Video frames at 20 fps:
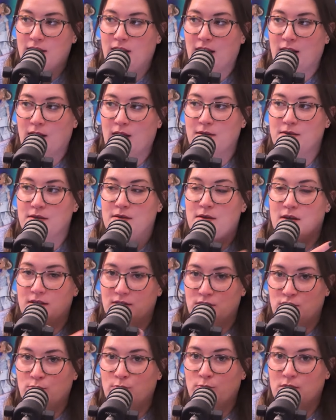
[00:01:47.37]
Like, mm-hmm. I, I
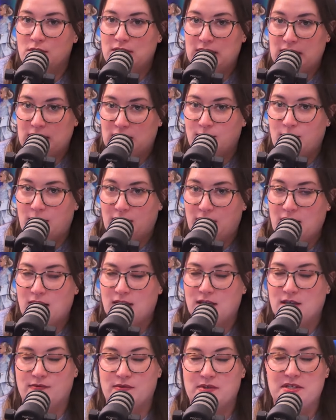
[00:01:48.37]
assume we'll see them at the
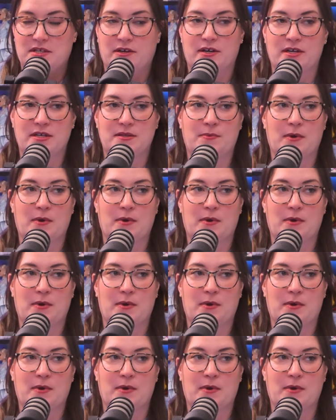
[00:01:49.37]
end of the series.